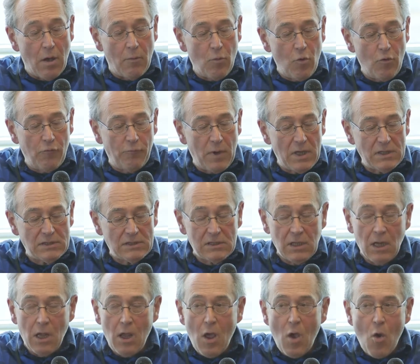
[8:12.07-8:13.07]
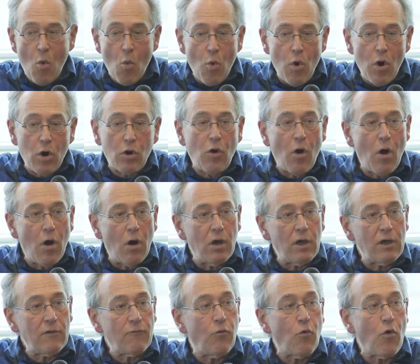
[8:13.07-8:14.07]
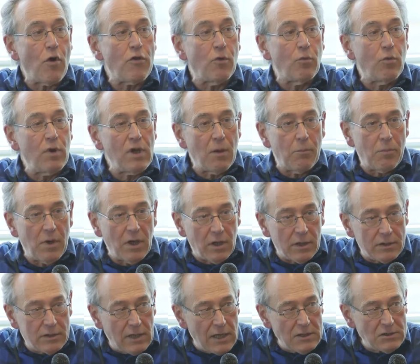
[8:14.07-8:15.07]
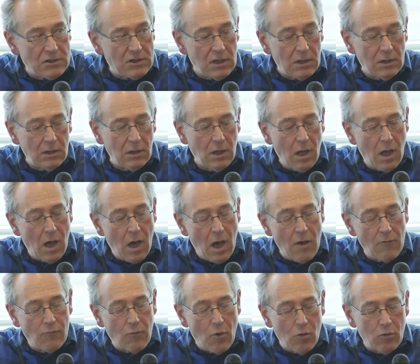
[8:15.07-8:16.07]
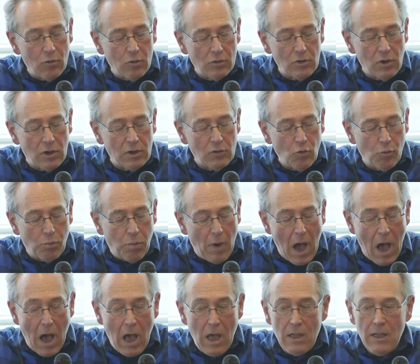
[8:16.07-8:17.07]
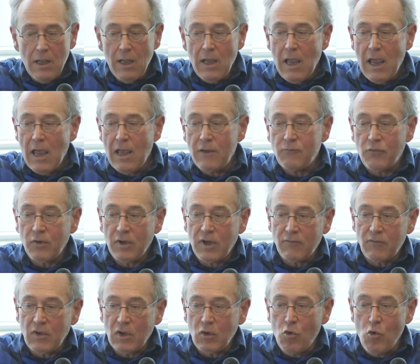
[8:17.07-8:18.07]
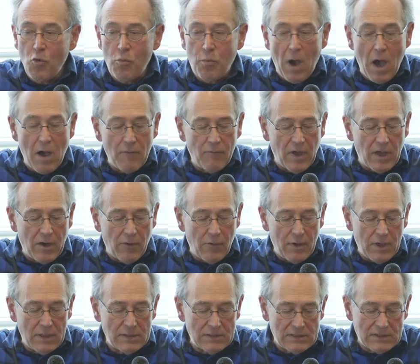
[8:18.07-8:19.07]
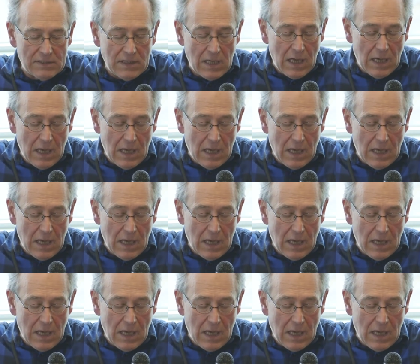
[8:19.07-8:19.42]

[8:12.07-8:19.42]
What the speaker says: movements were calling for the rehabilitation of OUN and UPA and for giving UPA veterans